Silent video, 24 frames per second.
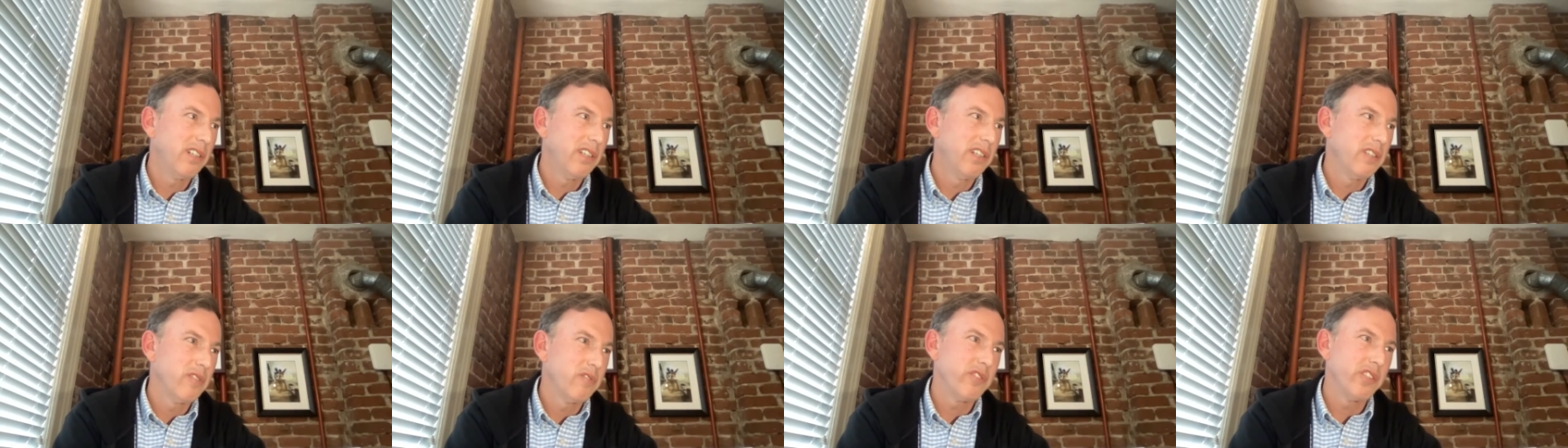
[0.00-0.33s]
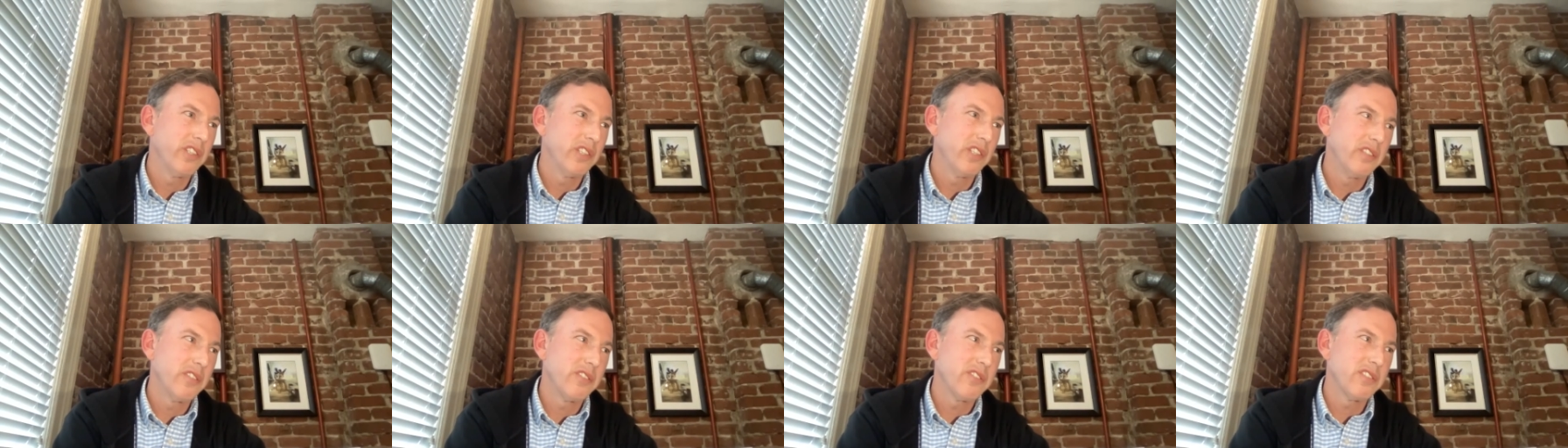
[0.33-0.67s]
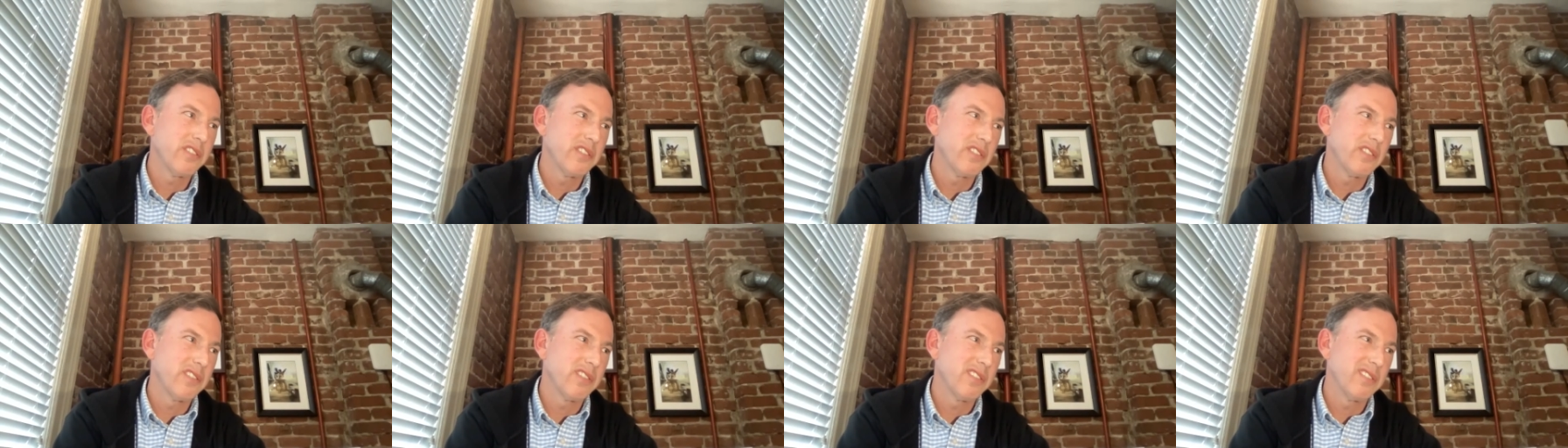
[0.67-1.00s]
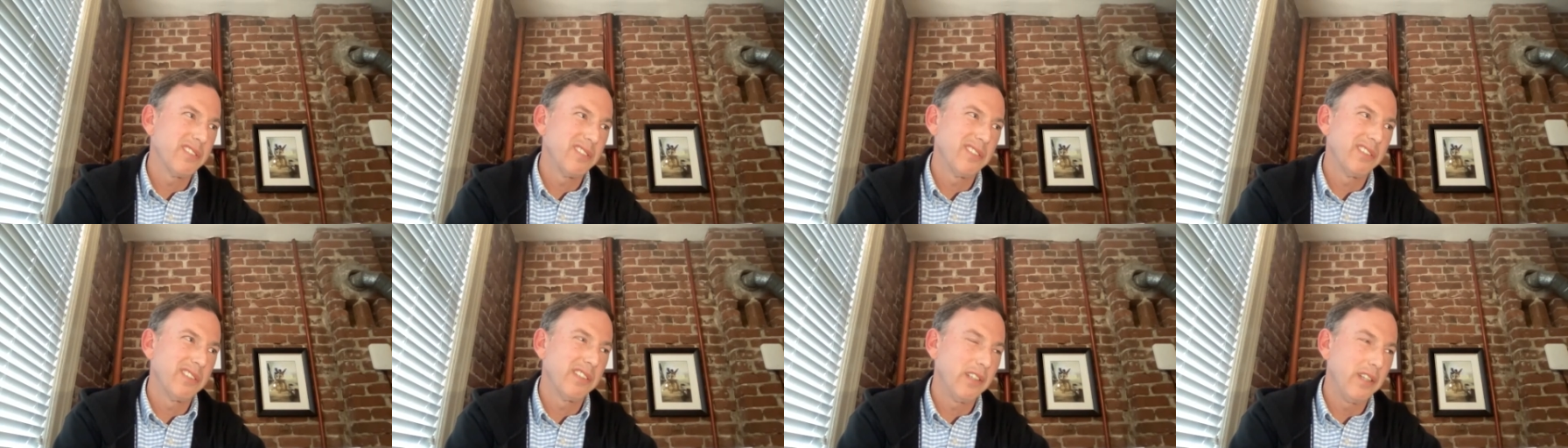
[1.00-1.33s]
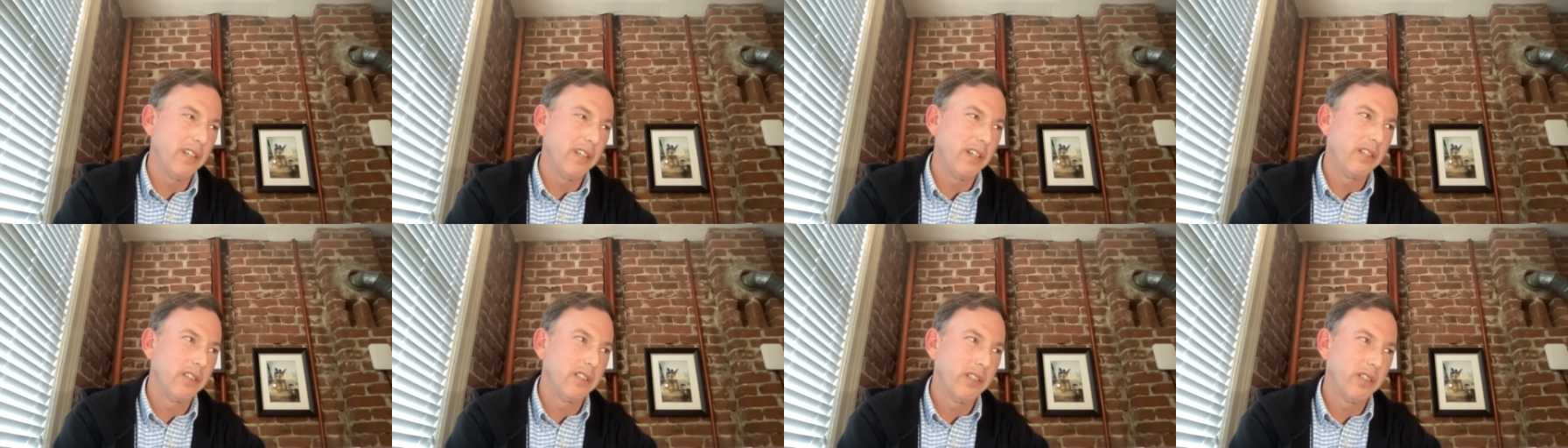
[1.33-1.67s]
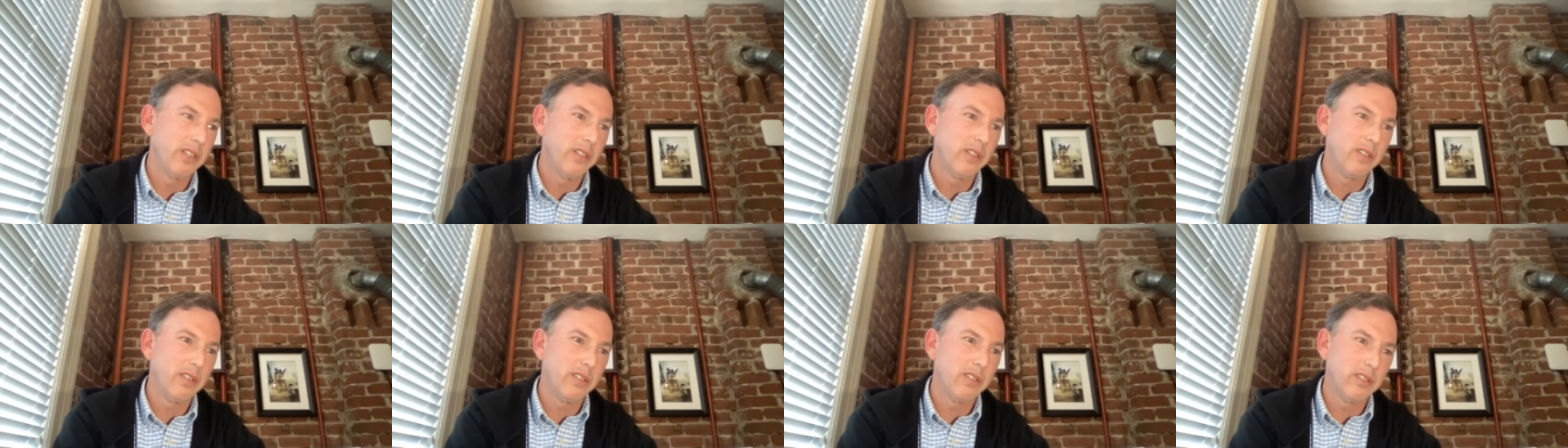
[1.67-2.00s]
and it feels a
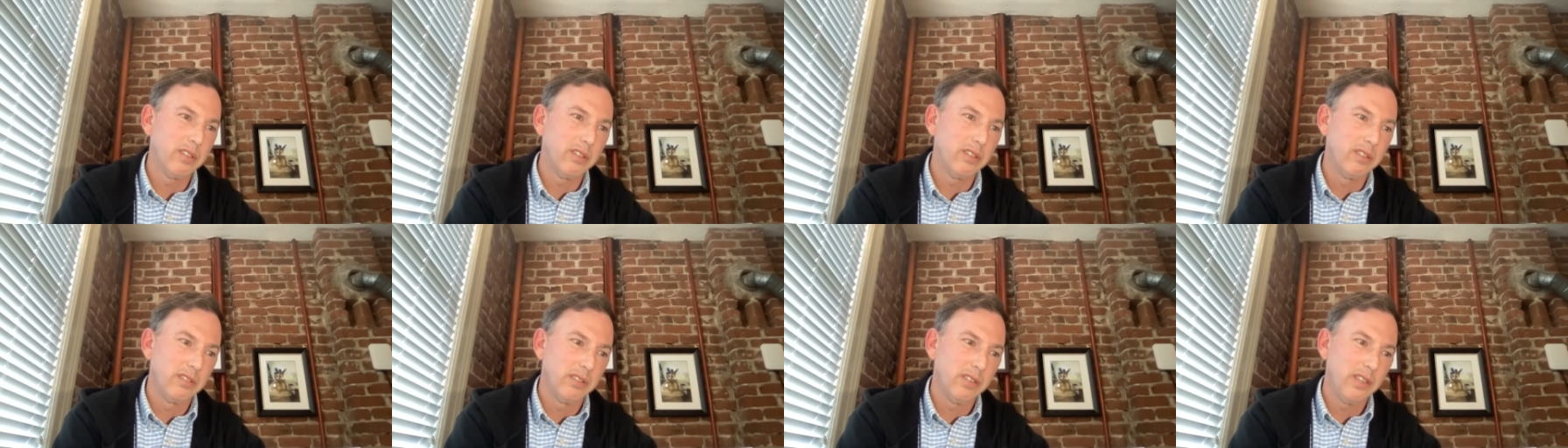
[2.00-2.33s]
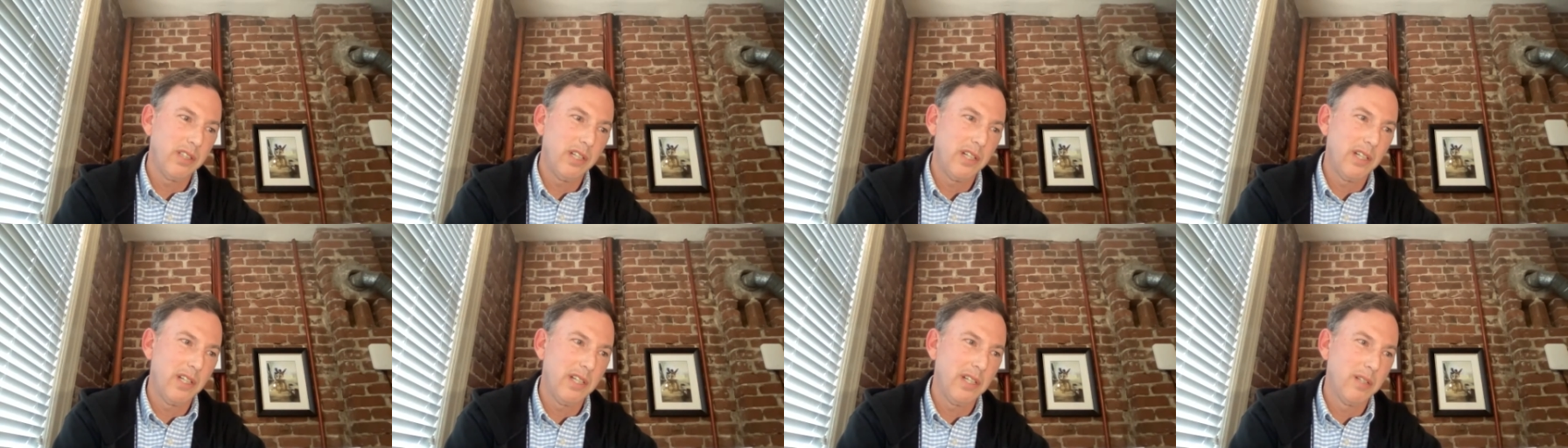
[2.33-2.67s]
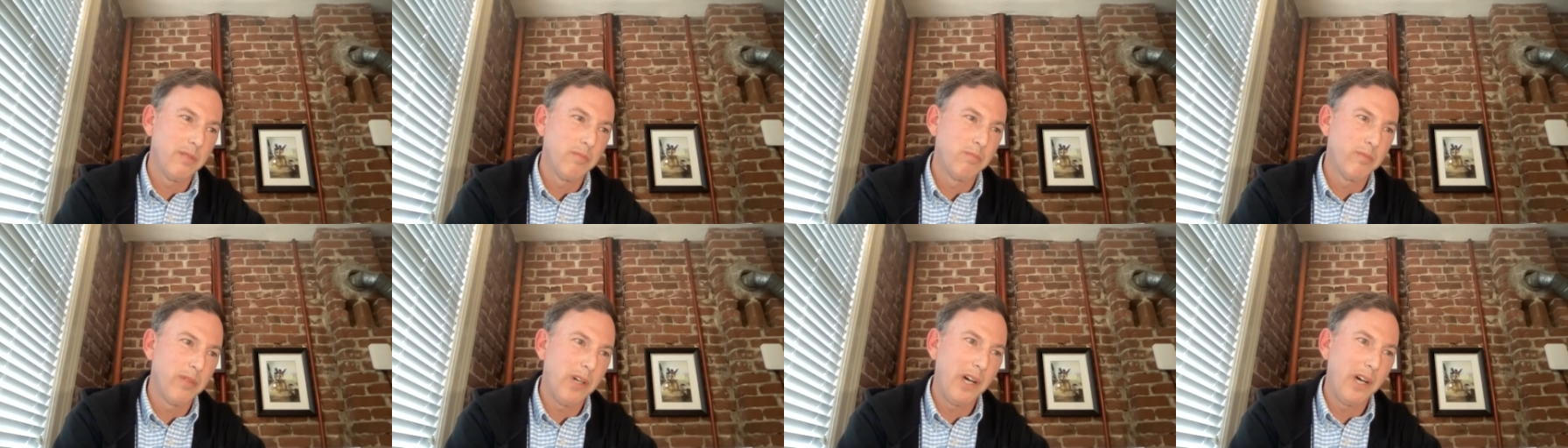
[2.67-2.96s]
little um,